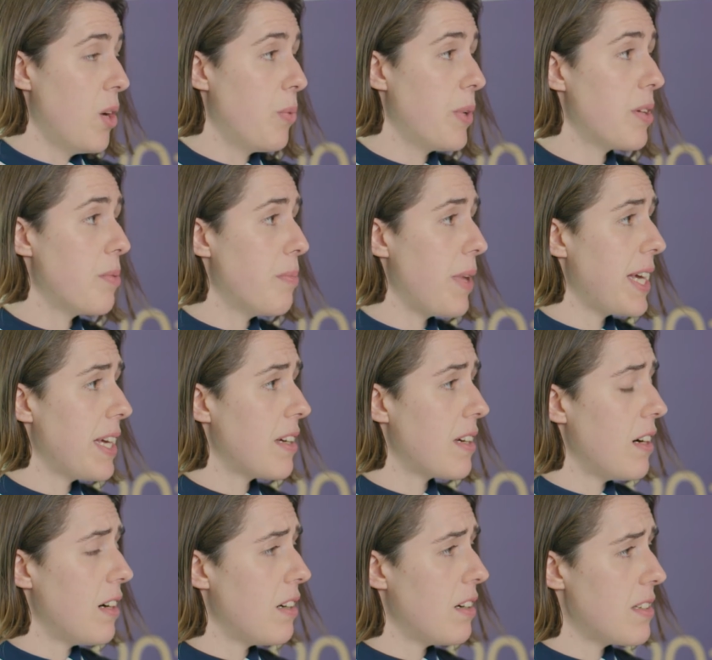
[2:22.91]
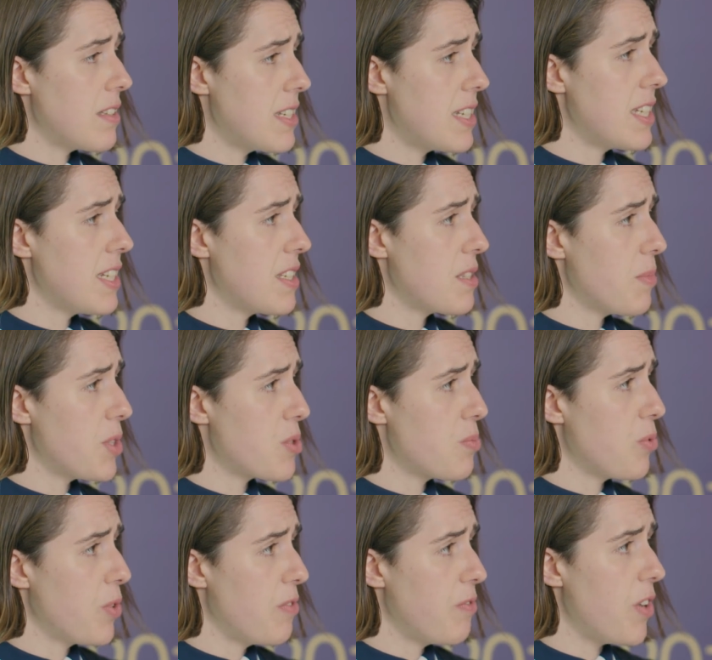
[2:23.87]
we can make our cities
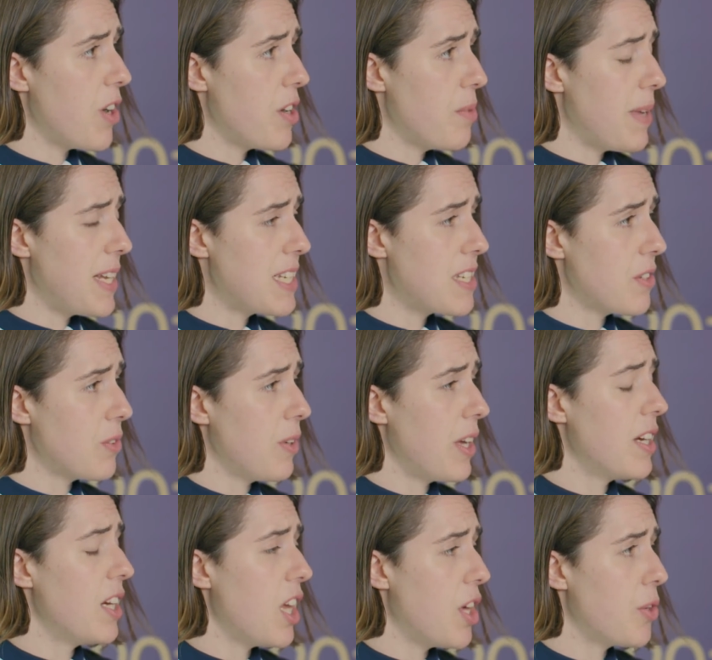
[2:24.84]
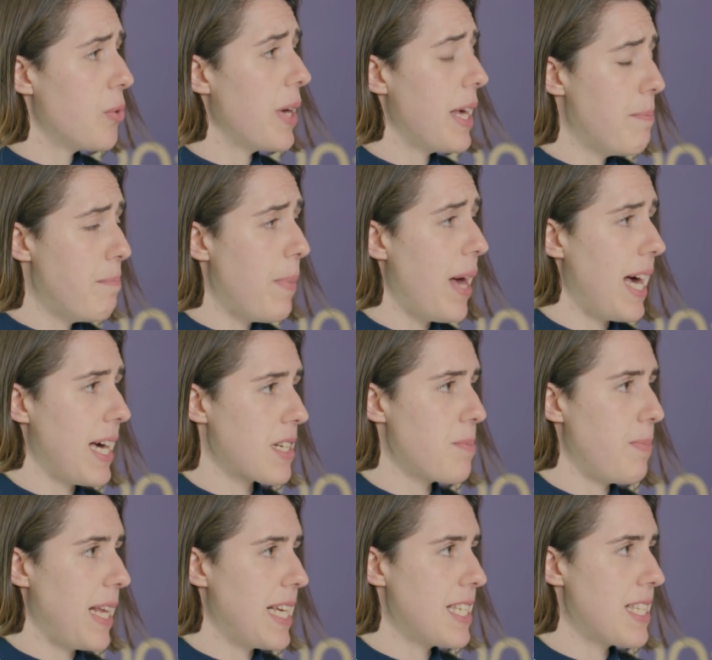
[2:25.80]
much more environmental and
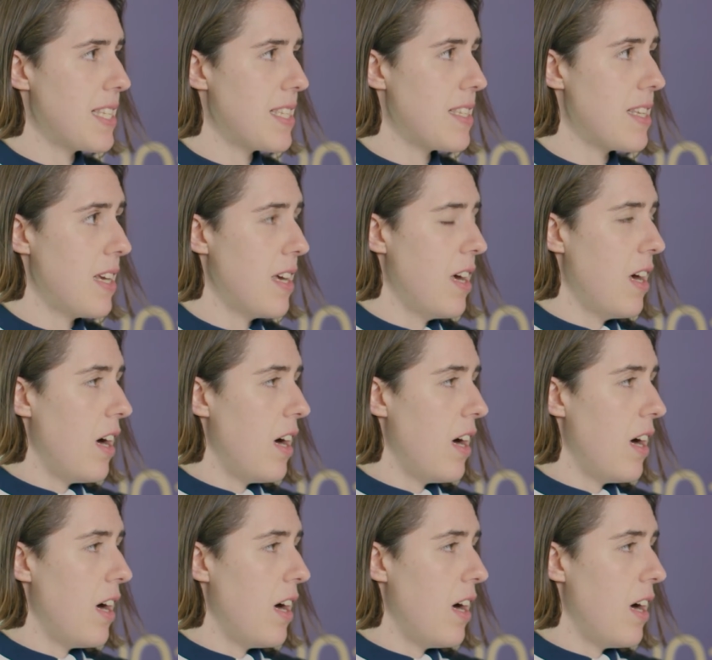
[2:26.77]
low-impact places